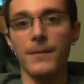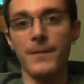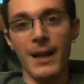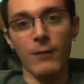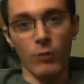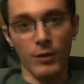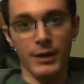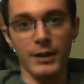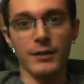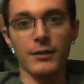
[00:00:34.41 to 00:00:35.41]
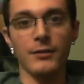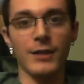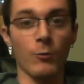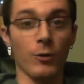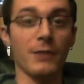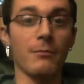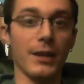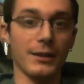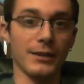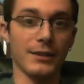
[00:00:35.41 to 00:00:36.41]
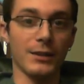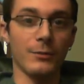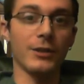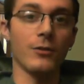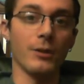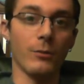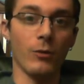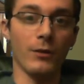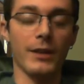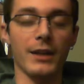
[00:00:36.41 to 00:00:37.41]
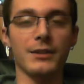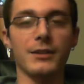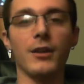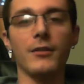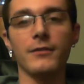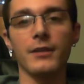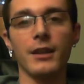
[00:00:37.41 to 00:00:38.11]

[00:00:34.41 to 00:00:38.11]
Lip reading: networking basics, then we can go into more advanced stuff.